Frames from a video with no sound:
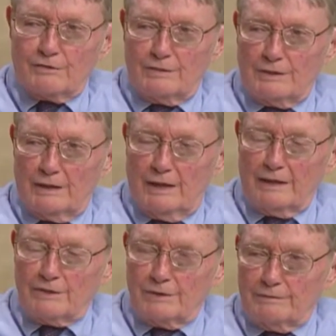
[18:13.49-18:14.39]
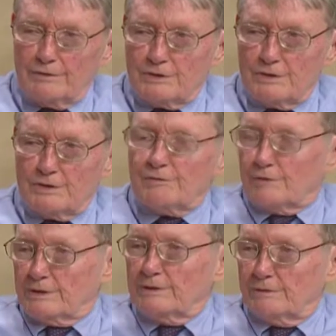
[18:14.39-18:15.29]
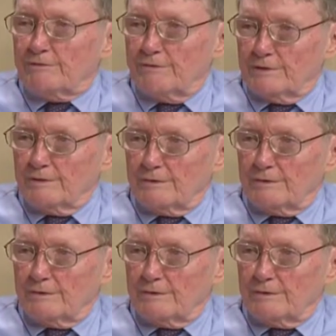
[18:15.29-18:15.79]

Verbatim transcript: for the dining services for the for the